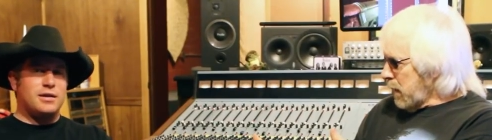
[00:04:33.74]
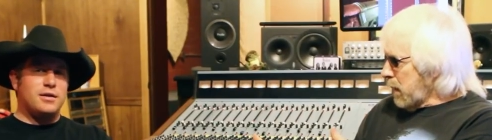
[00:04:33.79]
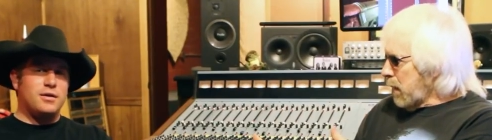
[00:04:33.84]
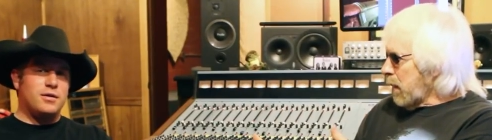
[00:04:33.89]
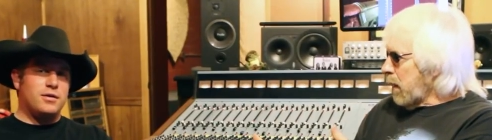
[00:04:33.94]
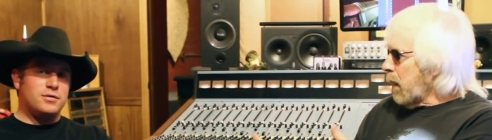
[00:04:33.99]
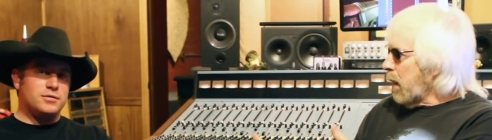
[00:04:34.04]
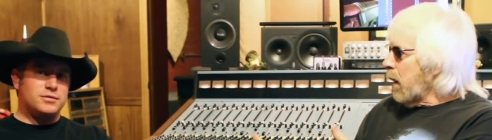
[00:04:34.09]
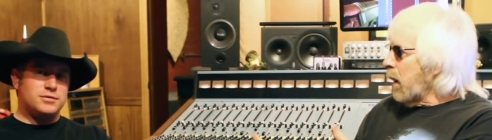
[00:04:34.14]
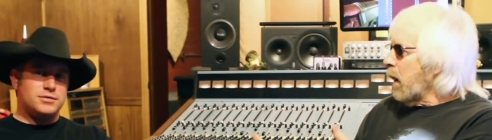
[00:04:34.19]
Speaker 1: it
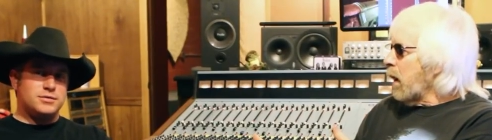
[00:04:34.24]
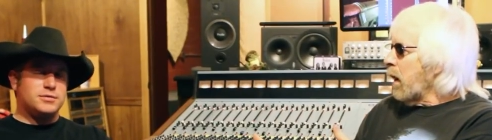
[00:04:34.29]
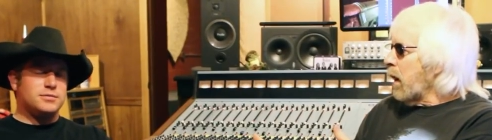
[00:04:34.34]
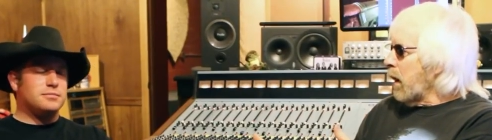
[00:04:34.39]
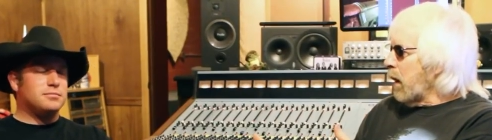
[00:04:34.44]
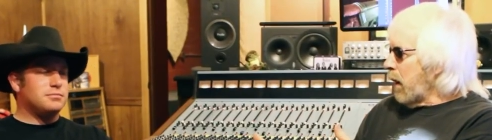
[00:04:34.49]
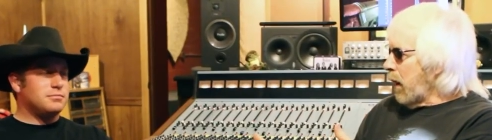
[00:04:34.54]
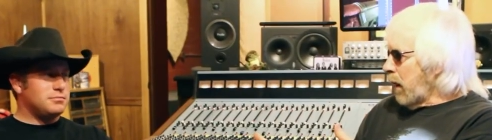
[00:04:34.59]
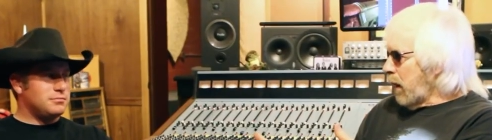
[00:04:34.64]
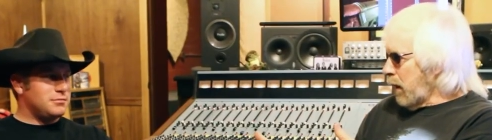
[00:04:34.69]
all. Just
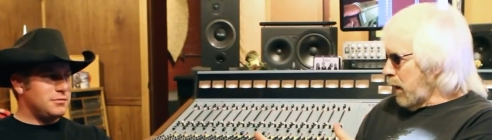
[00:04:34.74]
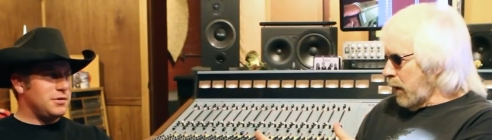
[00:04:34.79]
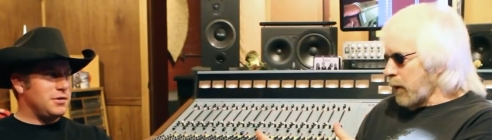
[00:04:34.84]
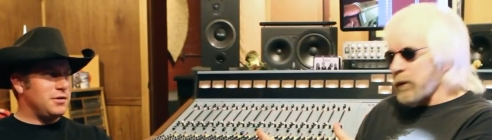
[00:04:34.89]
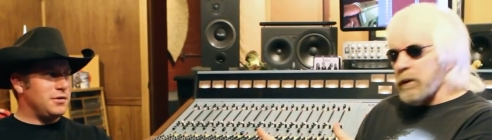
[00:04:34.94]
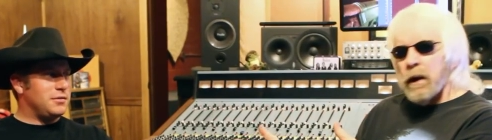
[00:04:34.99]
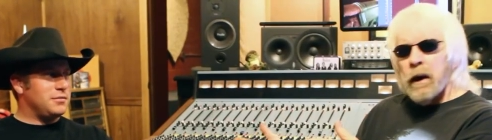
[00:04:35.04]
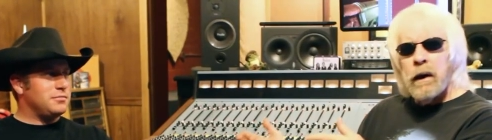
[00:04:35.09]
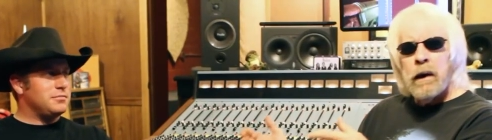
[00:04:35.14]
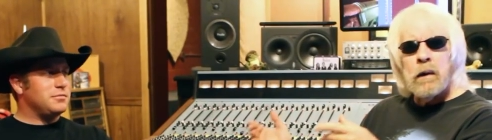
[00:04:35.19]

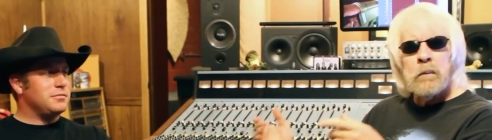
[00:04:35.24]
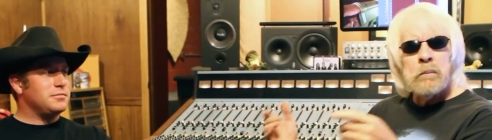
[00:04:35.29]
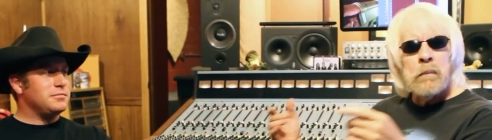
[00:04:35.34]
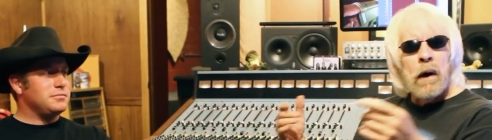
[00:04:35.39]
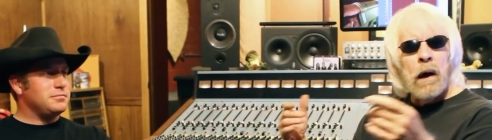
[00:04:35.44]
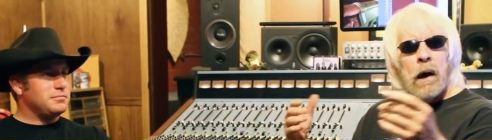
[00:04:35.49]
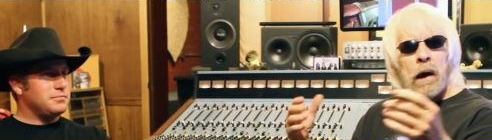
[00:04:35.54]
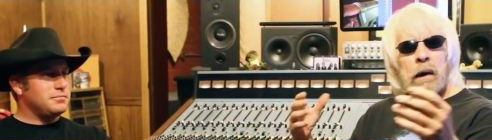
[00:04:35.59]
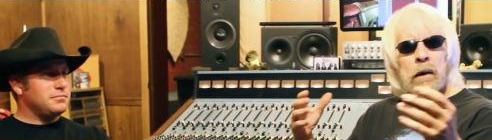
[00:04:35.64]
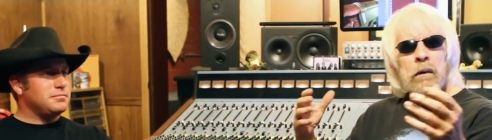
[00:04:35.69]
okay, know. and
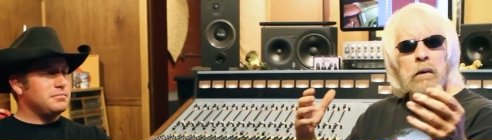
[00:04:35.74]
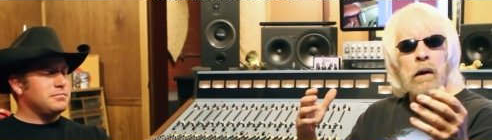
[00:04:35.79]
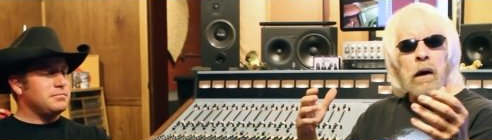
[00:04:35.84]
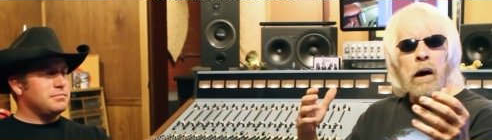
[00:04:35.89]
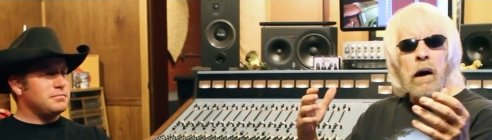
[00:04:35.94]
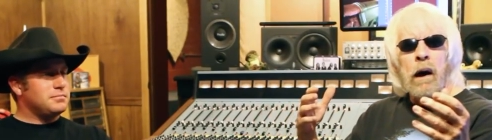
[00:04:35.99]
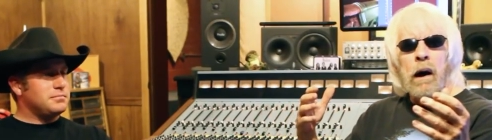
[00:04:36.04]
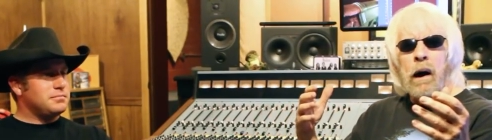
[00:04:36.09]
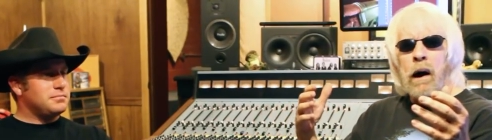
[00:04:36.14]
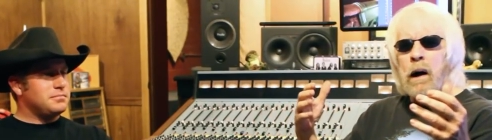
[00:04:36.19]
and
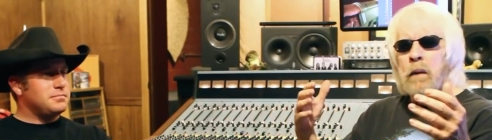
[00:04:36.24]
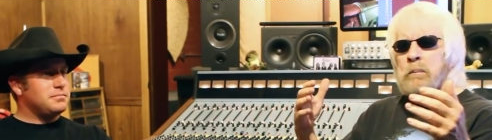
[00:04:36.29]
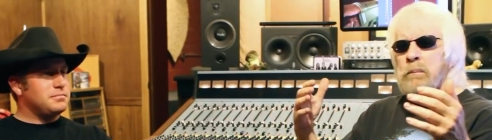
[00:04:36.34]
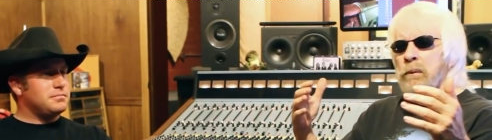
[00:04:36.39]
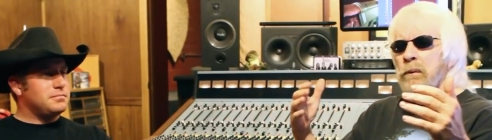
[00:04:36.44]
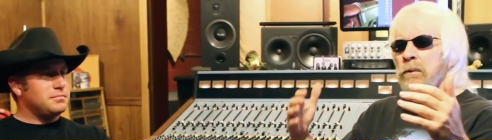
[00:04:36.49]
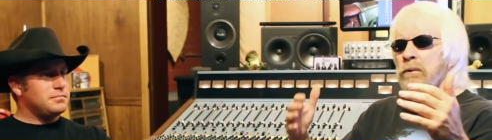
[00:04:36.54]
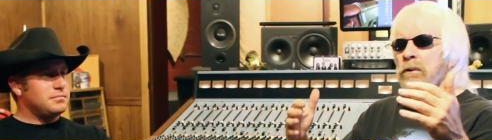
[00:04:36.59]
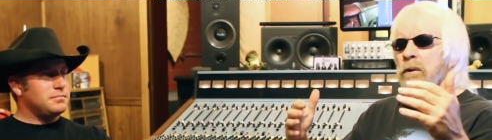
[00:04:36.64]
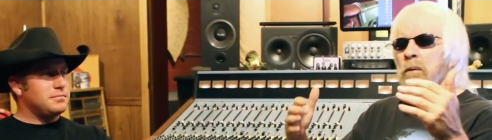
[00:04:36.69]
I
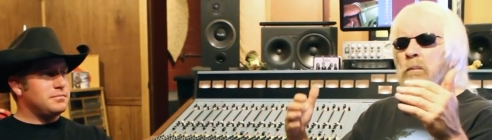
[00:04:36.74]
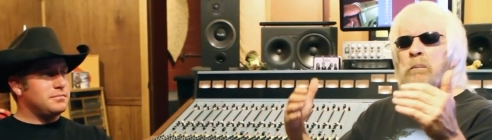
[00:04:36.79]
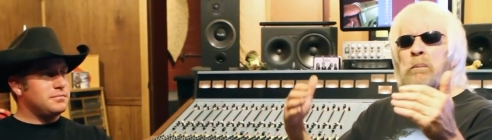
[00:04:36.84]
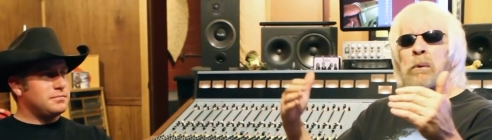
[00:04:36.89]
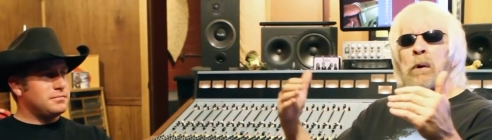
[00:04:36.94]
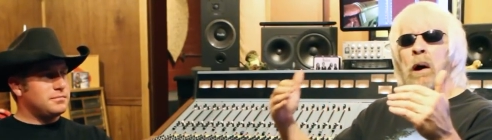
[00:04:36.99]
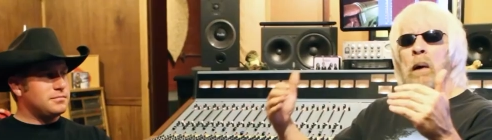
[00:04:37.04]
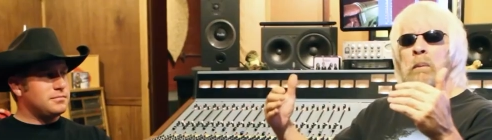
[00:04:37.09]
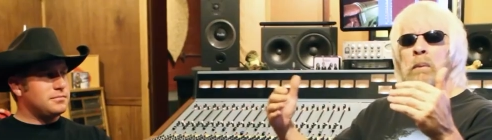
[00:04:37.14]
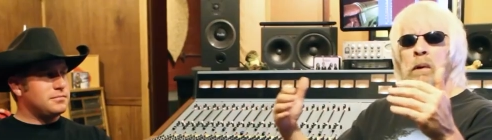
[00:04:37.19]
presume
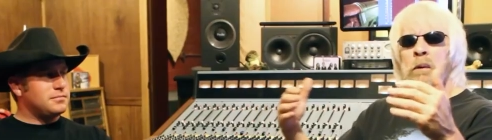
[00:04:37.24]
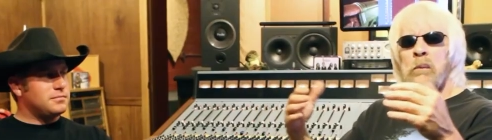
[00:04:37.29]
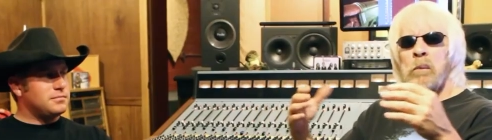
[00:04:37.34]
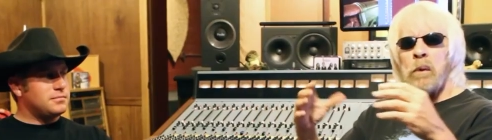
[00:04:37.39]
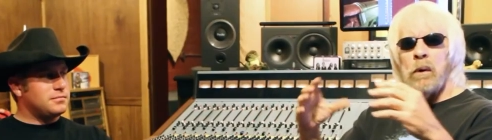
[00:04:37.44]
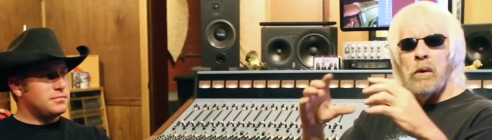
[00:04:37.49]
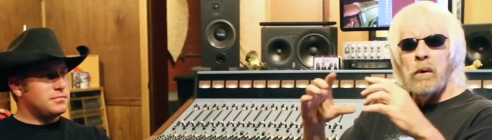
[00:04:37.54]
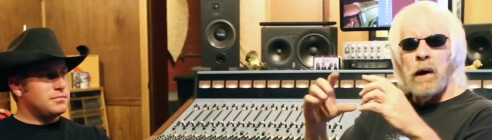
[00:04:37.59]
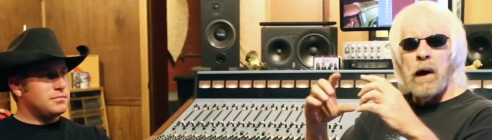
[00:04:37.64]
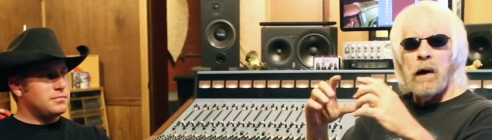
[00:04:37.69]
probably
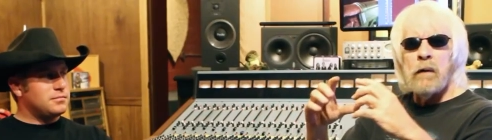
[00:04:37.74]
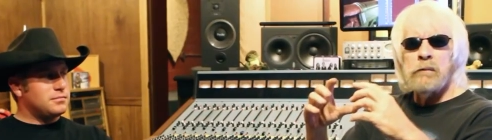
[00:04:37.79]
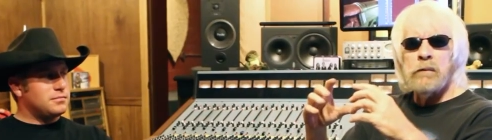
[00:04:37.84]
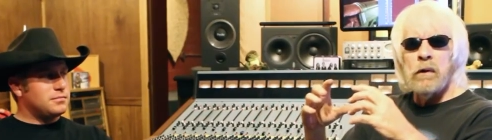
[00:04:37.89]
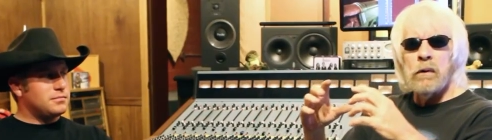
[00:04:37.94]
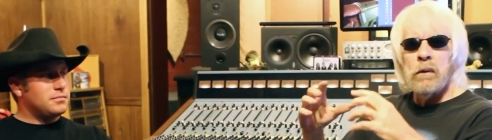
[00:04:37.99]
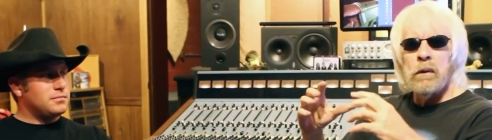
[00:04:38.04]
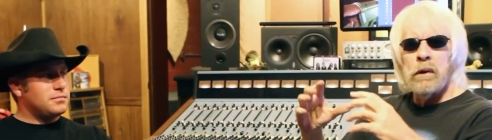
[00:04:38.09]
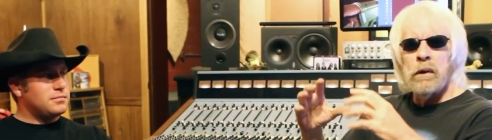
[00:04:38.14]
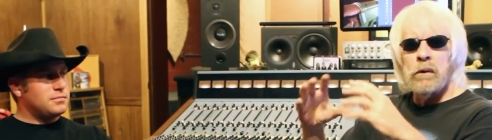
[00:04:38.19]
we'll have a
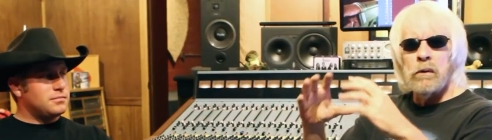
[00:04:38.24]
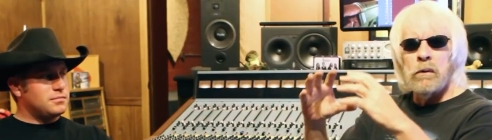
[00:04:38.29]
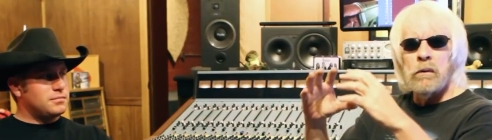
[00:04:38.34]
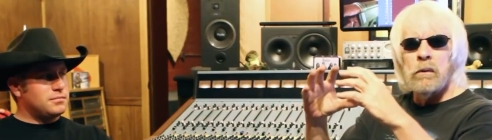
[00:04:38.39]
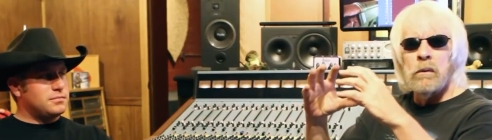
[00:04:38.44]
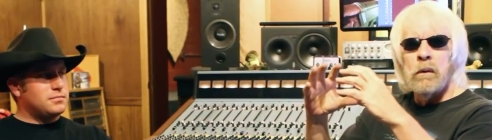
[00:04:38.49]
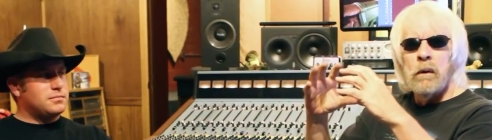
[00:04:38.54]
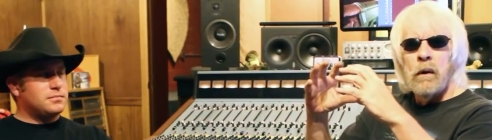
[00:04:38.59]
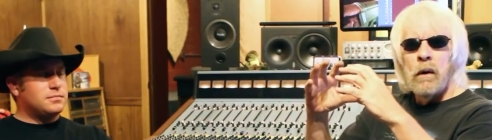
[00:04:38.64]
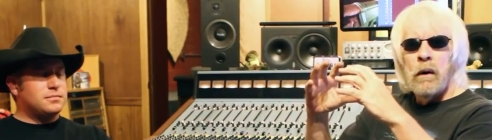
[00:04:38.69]
little.